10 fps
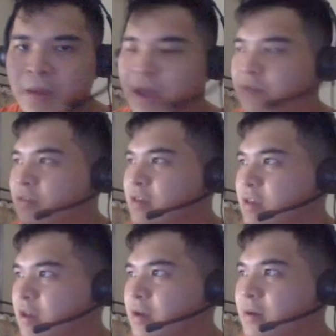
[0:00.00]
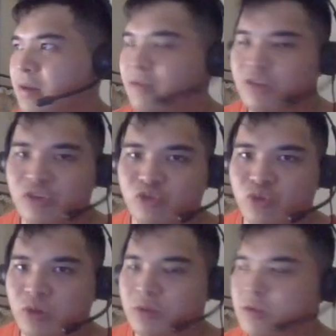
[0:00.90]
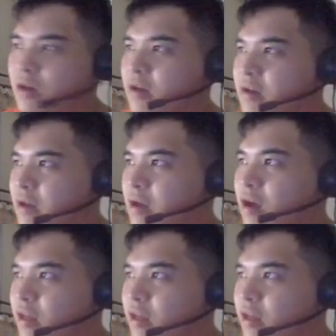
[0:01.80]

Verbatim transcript: have the uh, have the controls uh,